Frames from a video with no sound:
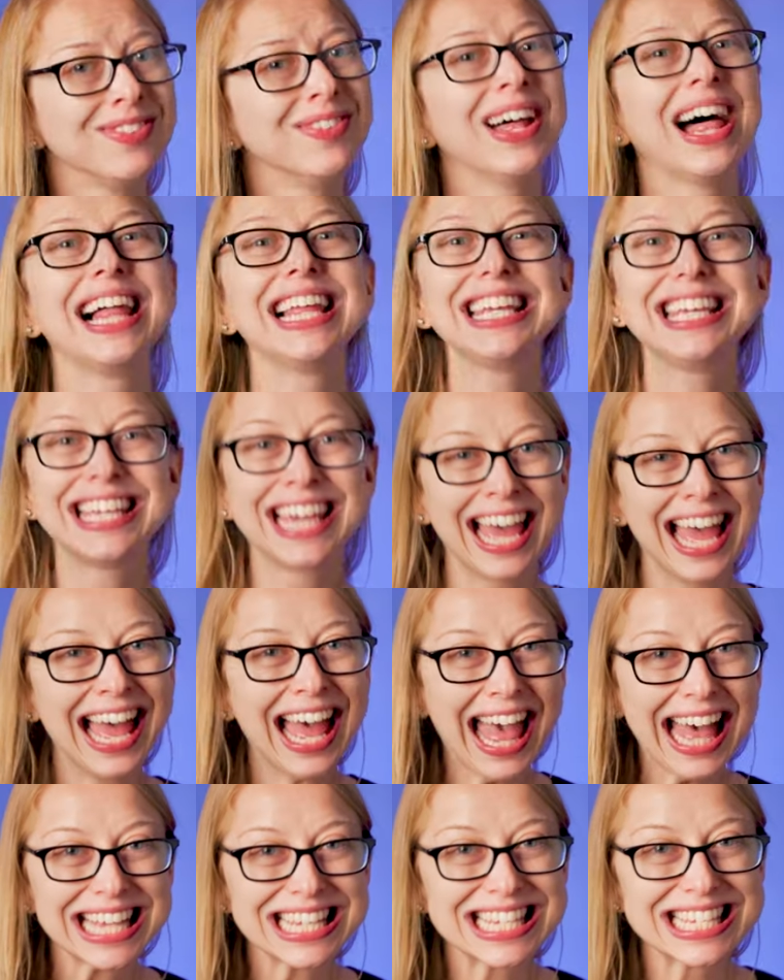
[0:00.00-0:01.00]
Well,
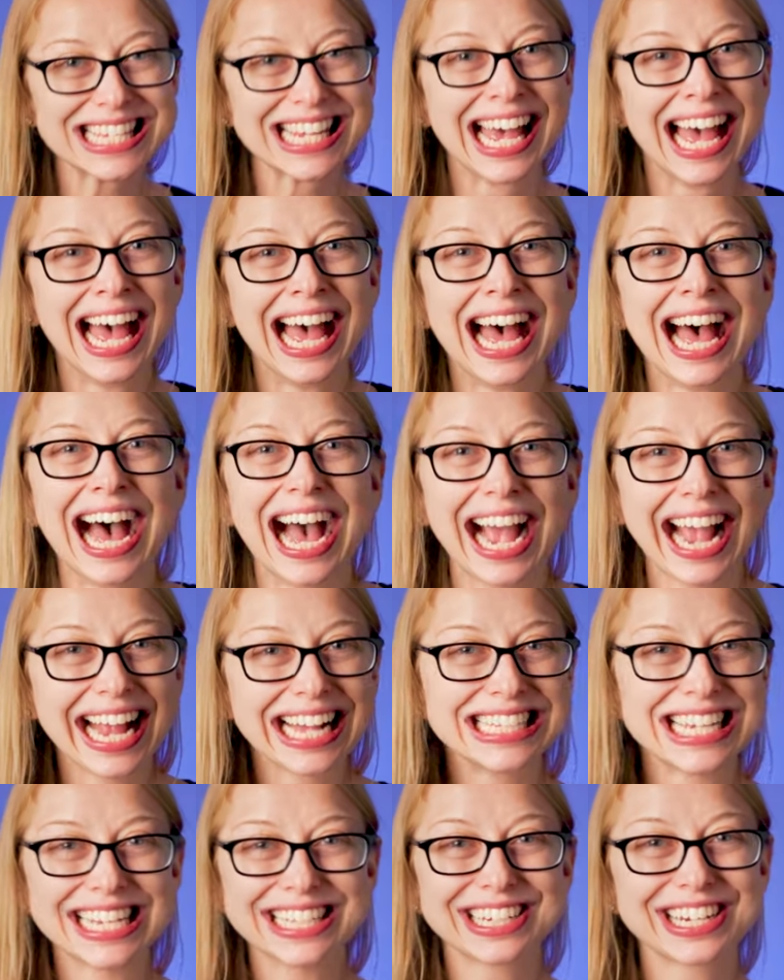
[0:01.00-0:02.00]
yes.
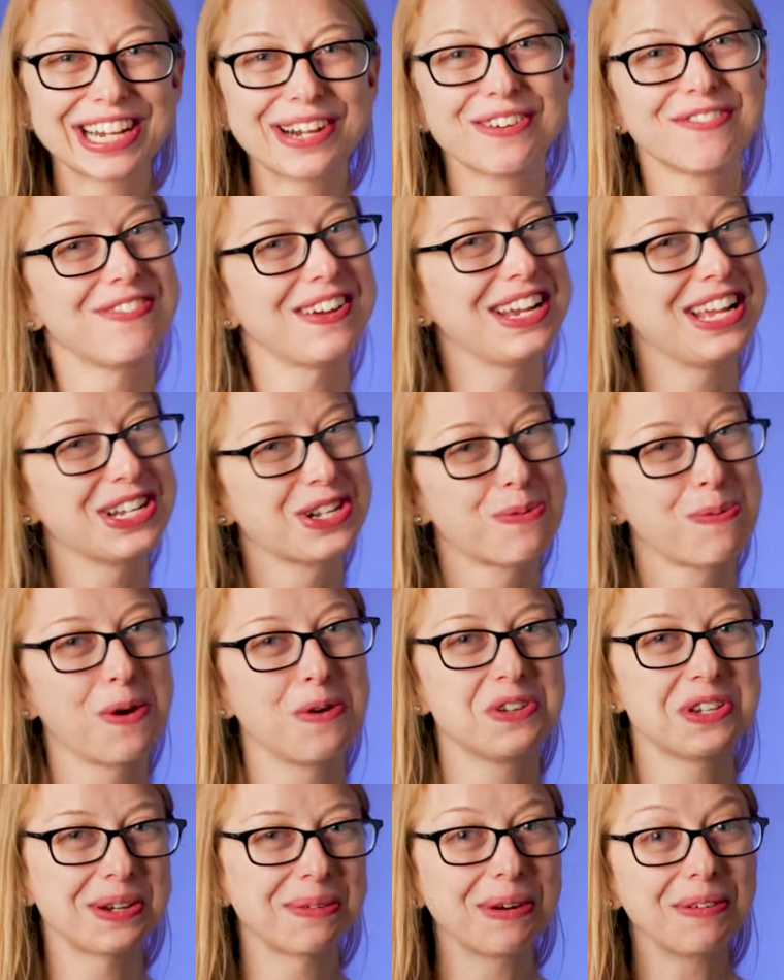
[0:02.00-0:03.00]
Hi, Taylor here with Financial
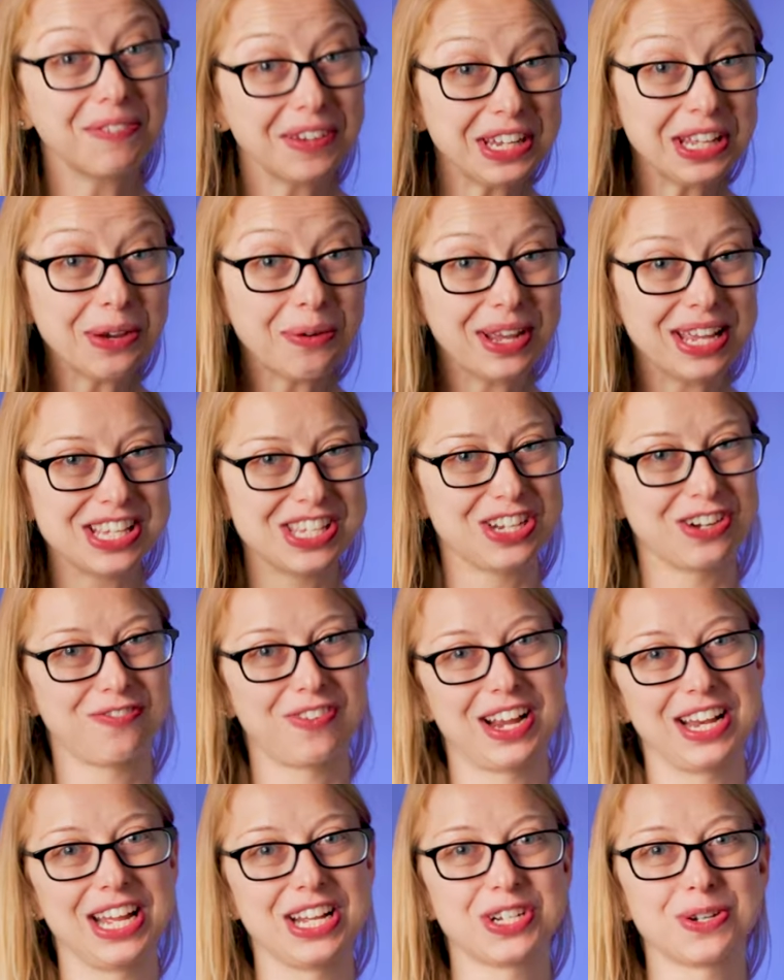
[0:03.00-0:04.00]
Potion, where video is your
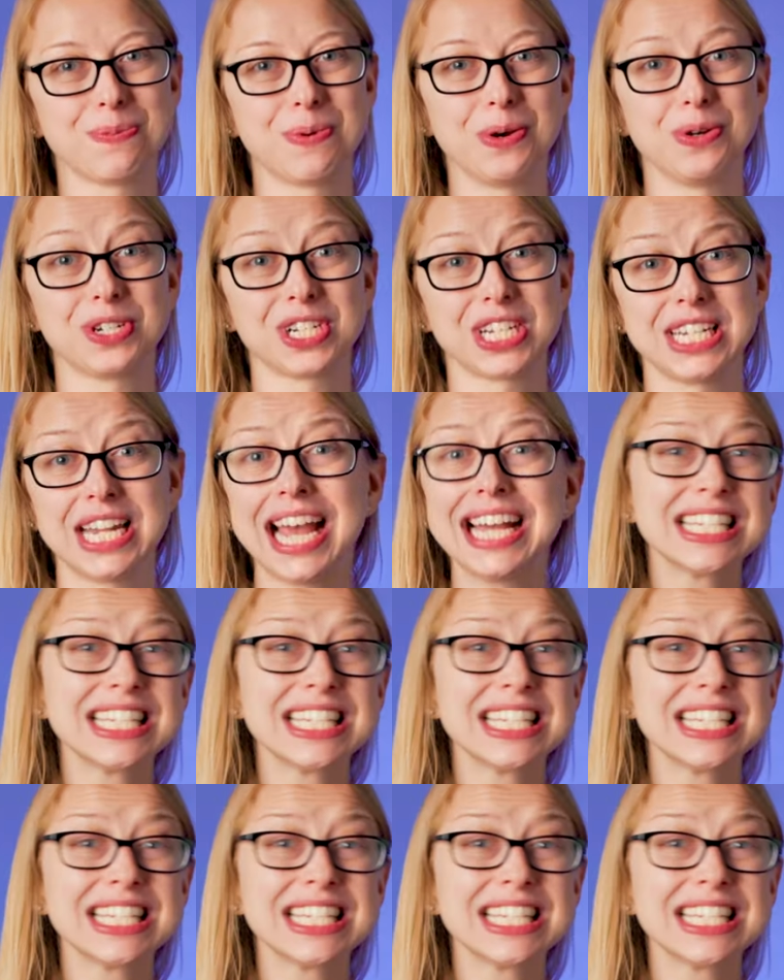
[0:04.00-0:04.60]
financial potion.